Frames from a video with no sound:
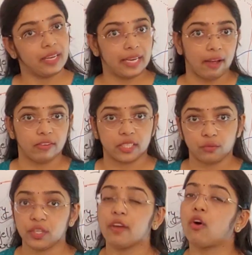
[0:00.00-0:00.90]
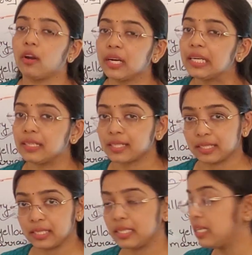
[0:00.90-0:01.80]
cavity. We have already
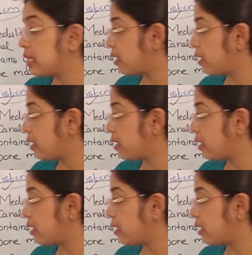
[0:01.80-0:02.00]
discussed it